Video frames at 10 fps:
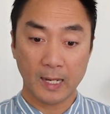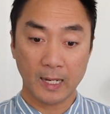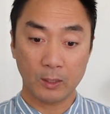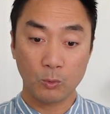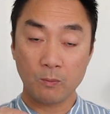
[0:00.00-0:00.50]

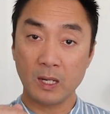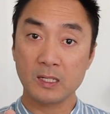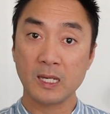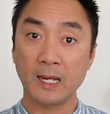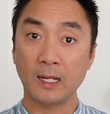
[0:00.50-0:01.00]
and we
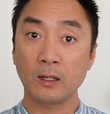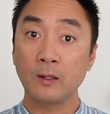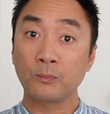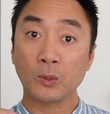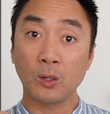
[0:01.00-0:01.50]
maintain
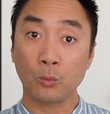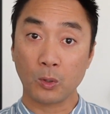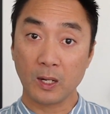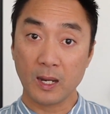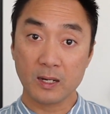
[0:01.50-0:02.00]
a
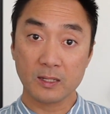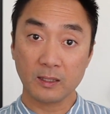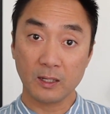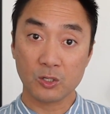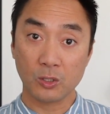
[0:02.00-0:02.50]
relaxed
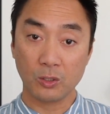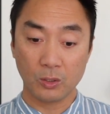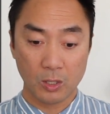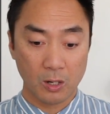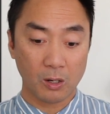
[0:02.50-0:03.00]
attention